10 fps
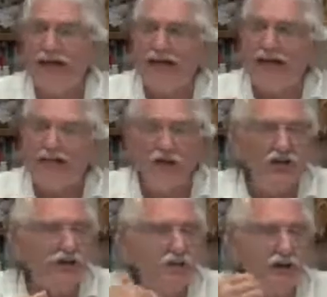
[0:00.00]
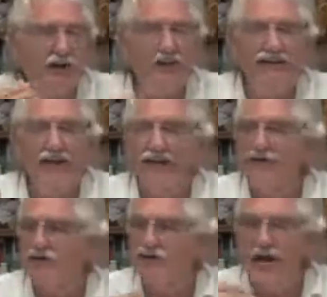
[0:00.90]
You use plantain
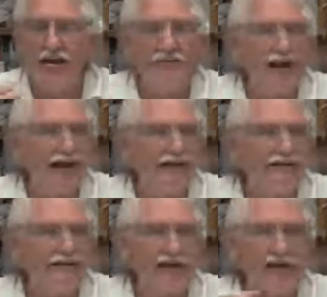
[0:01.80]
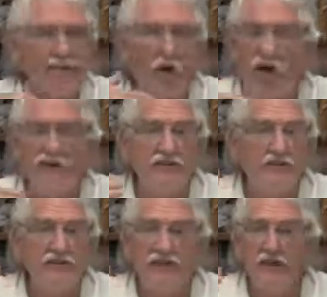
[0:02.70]
for snake bites,
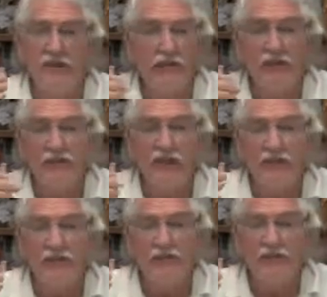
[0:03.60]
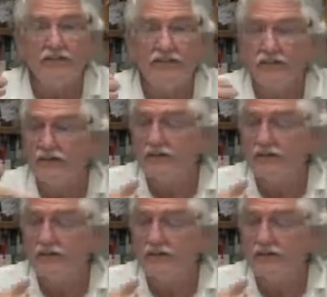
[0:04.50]
poisons, things like this.